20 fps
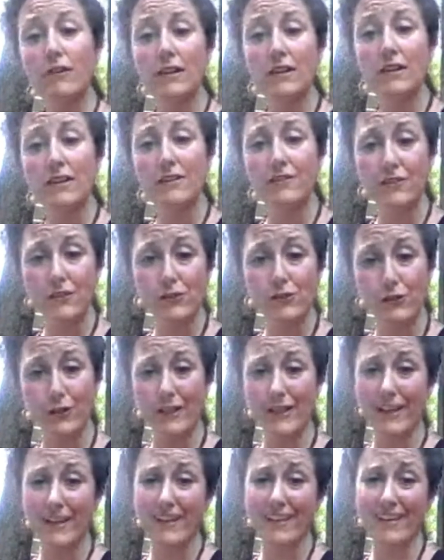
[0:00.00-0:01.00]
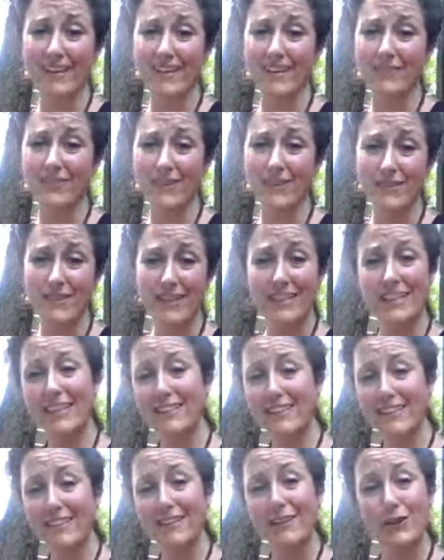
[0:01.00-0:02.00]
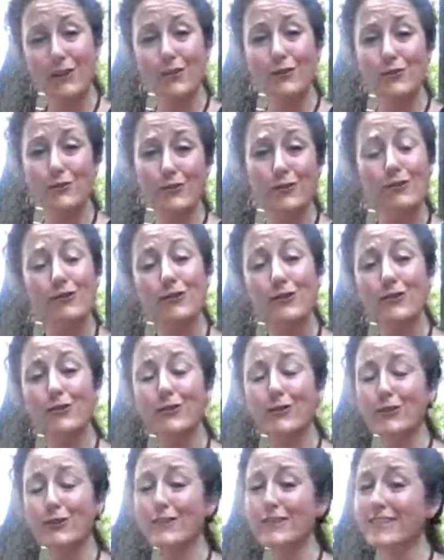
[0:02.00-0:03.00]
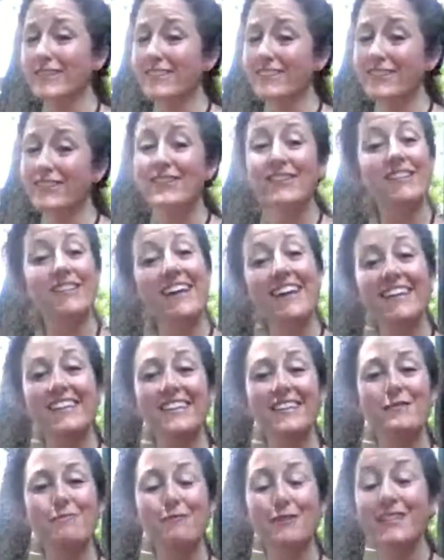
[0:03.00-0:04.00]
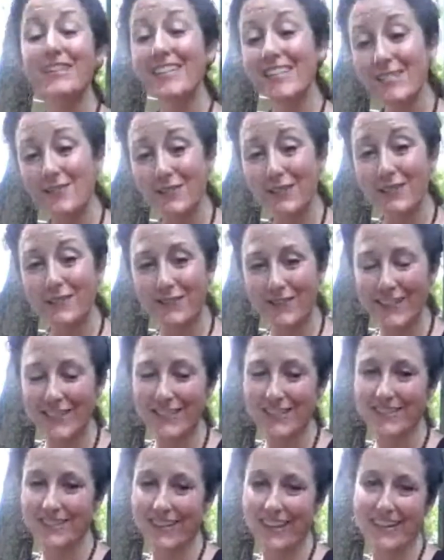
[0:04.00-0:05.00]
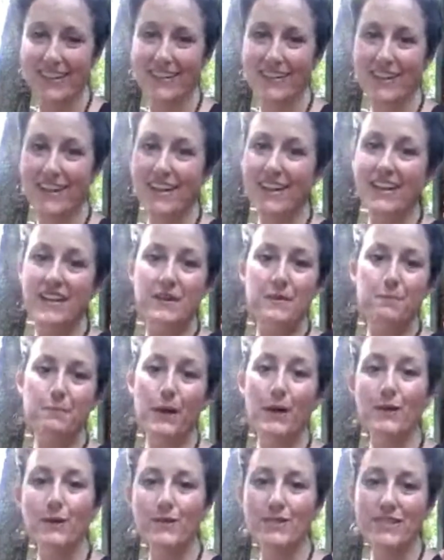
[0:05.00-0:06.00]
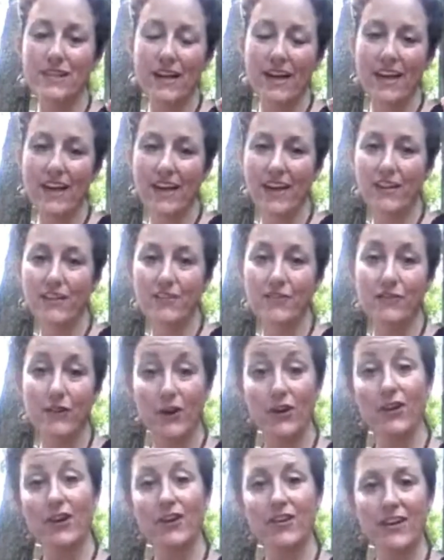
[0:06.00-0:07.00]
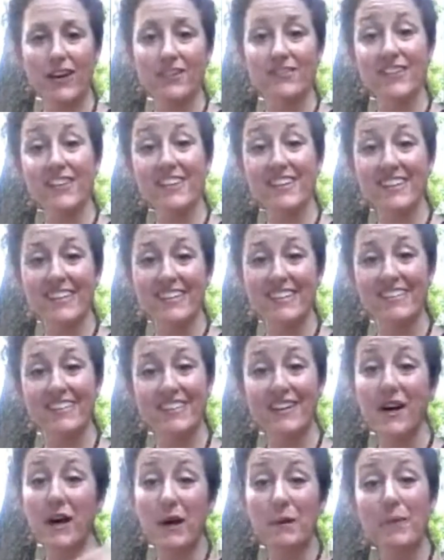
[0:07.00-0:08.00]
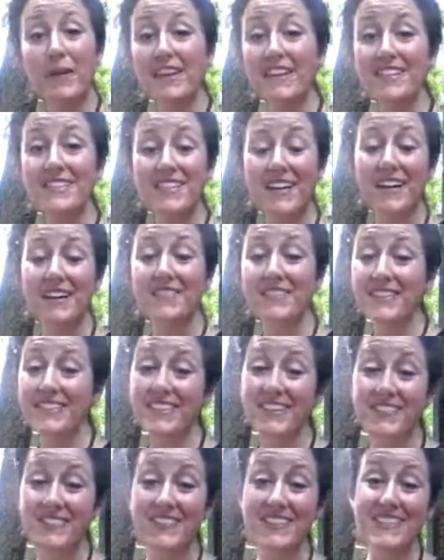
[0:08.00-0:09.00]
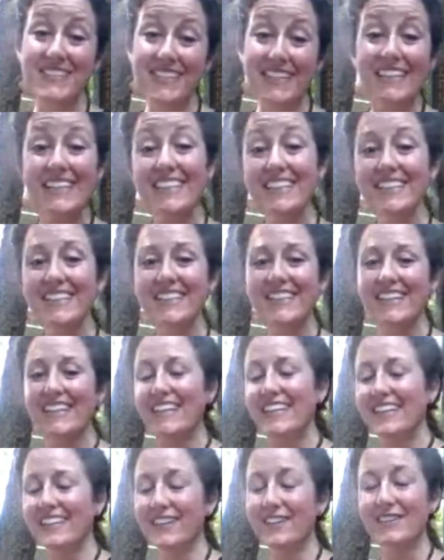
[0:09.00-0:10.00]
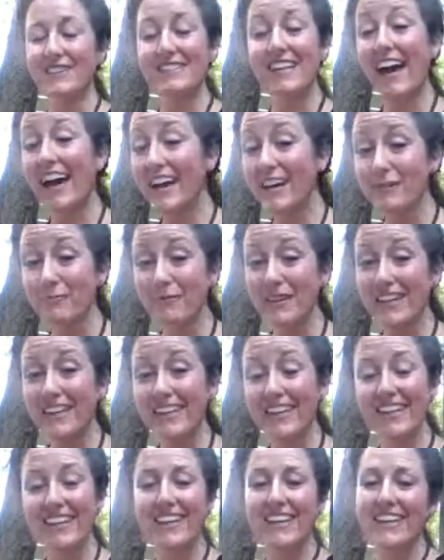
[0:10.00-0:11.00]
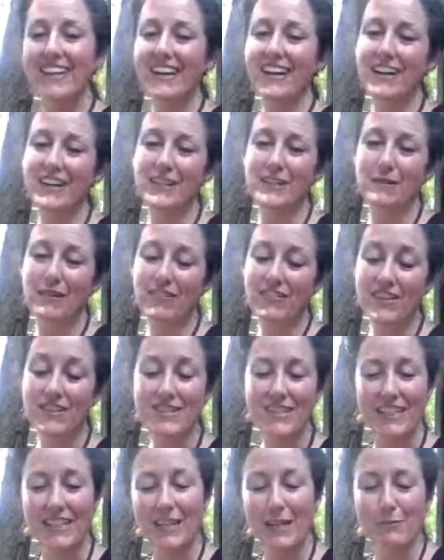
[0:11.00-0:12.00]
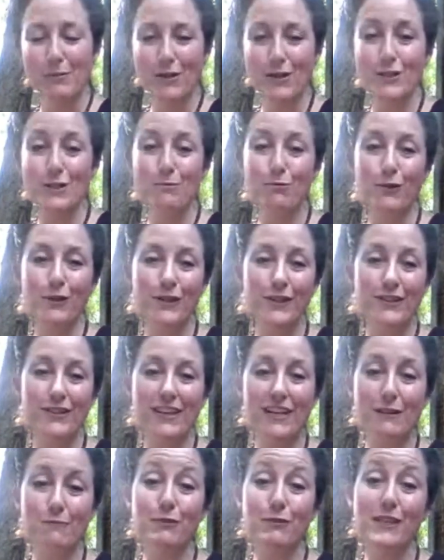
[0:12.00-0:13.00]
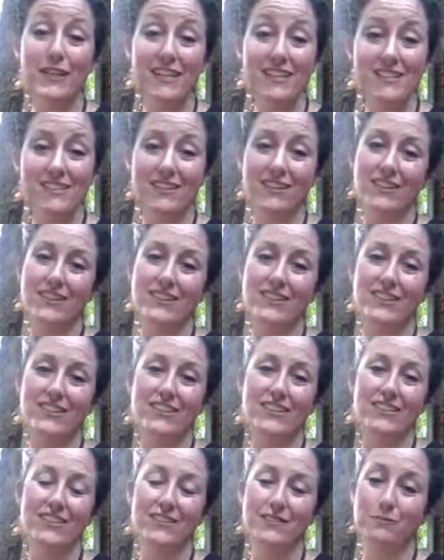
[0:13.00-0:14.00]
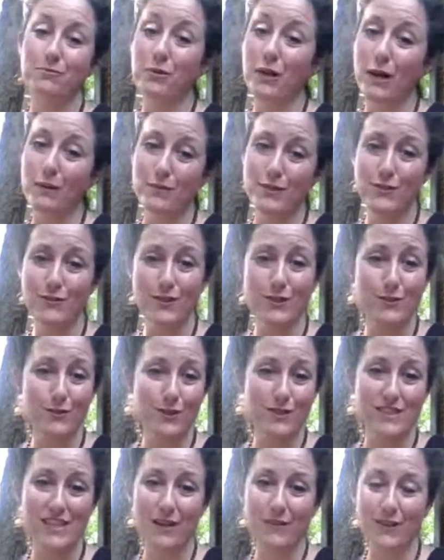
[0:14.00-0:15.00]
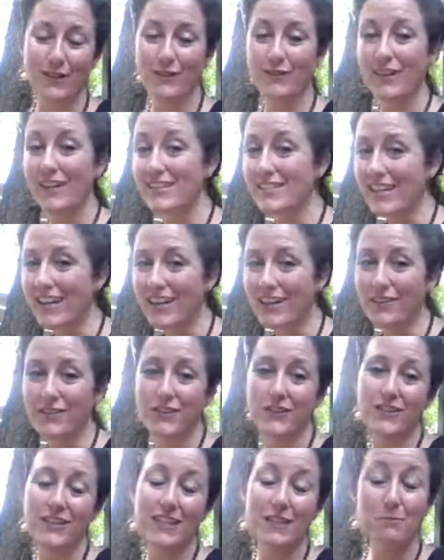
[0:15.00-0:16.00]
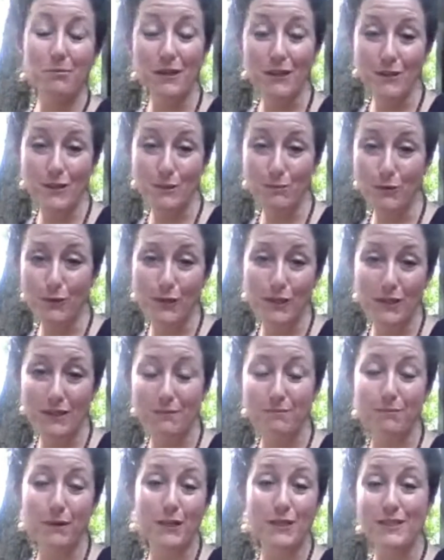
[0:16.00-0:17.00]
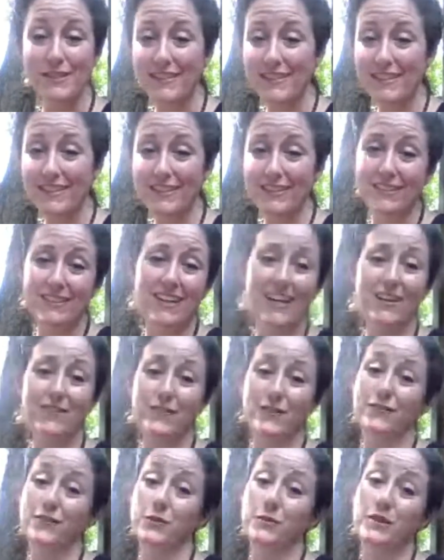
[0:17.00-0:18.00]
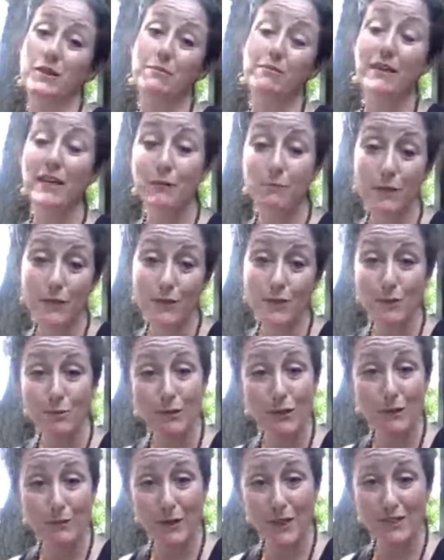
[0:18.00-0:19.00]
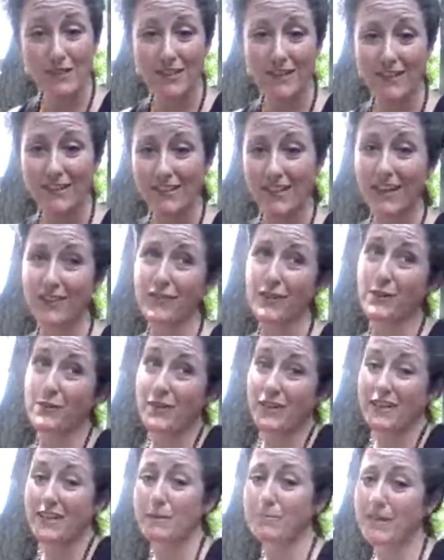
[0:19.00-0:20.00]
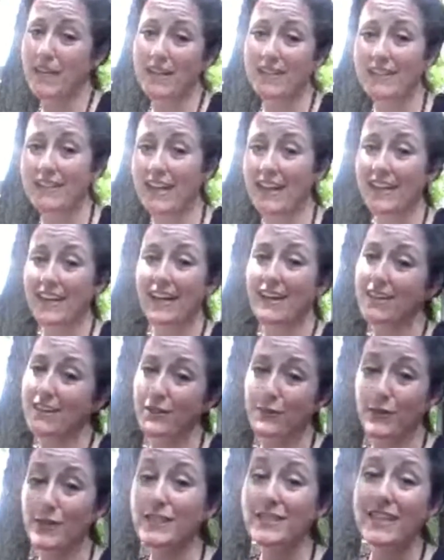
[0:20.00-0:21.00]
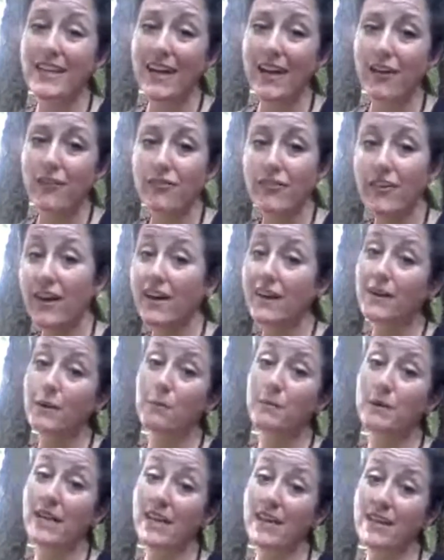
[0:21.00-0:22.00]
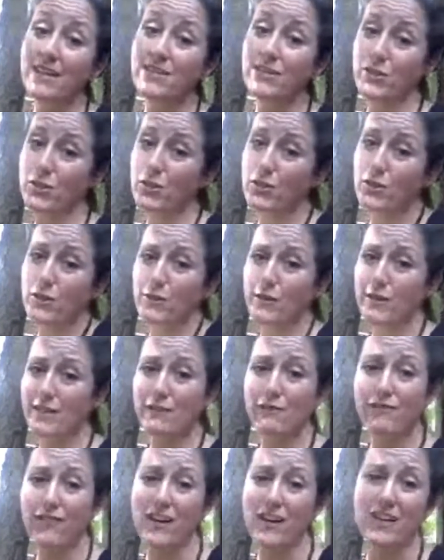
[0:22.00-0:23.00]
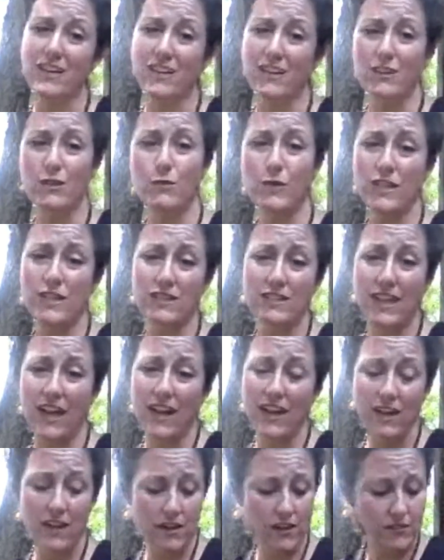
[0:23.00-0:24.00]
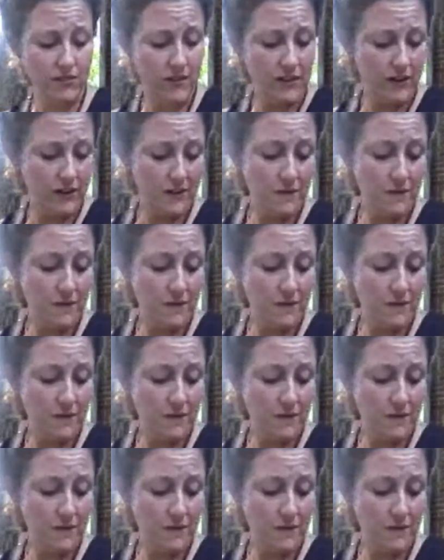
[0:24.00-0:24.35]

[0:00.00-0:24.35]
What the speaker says: all for joining. And if there's anything that you drew or created, please feel free to like post a photo of it in the comments. I would love to see it. You can tag me. If there's any more support you need, please call Promise Resource Network. Reach out if you need a peer support person in your life, or if you want to be a peer support person in your life, or you want to come down and hang out in real life. Please do. It's fun in real life.